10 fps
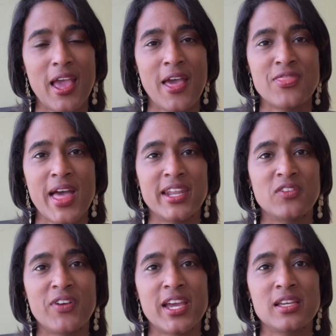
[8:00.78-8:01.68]
And that
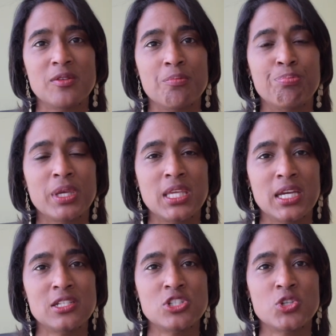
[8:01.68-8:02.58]
if I
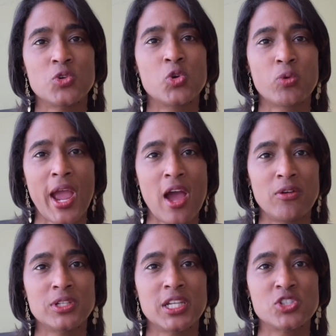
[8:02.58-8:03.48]
begin to
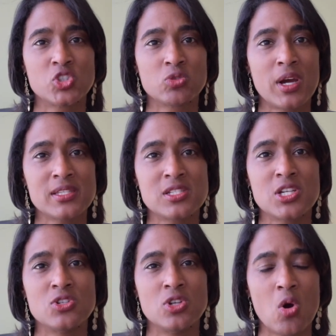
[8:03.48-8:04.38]
ground and trust
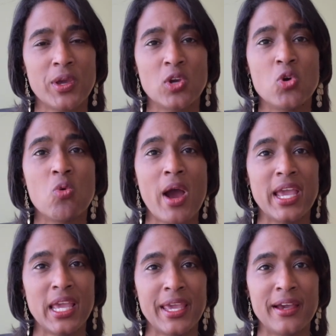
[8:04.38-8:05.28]
in knowing who
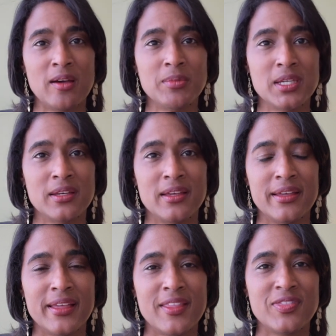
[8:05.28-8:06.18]
I am,
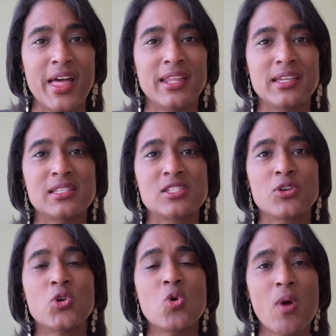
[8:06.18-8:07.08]
that it's
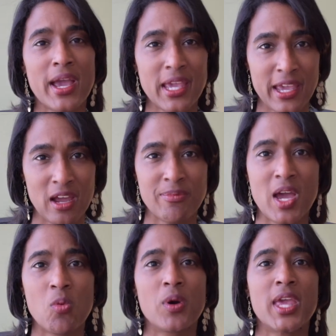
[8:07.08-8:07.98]
who I am
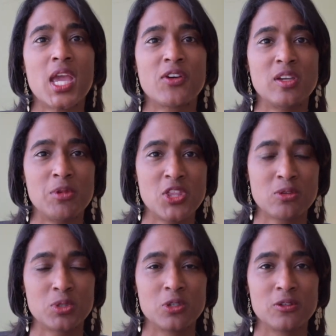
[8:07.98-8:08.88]
that will carry me
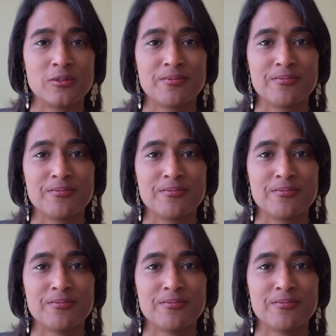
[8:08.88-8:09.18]
through.